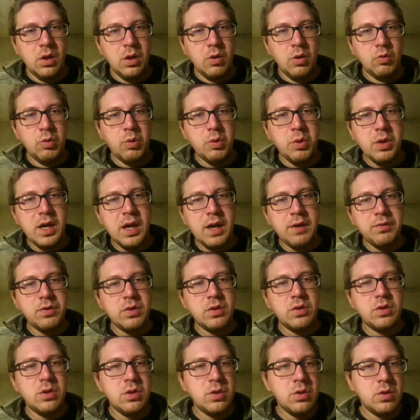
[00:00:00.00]
what we have to
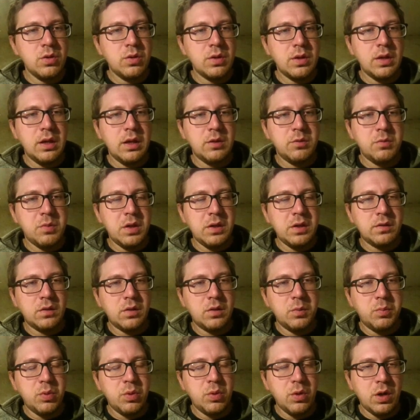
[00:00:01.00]
do is
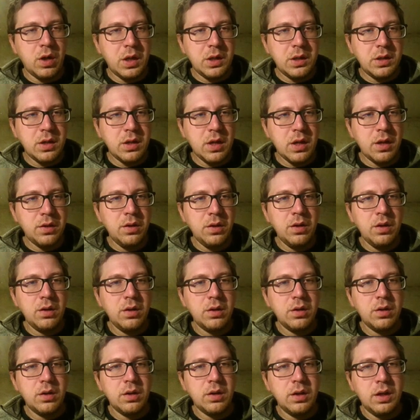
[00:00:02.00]
basically put
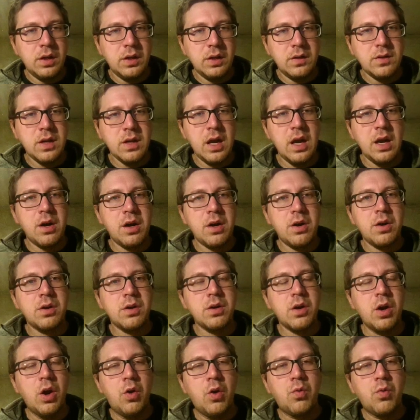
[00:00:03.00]
another container
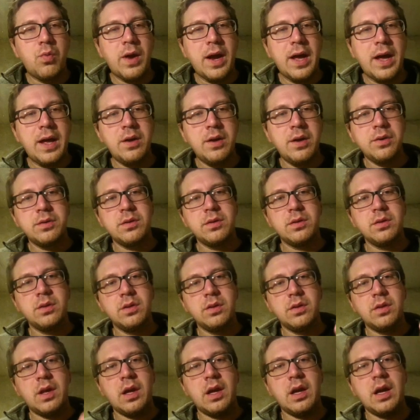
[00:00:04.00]
around
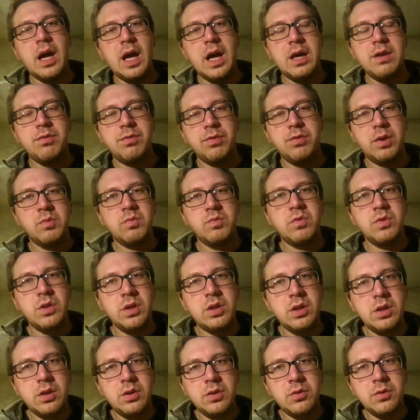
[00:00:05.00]
that iframe
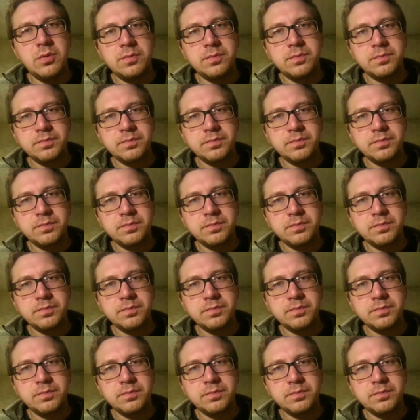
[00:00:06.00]
video.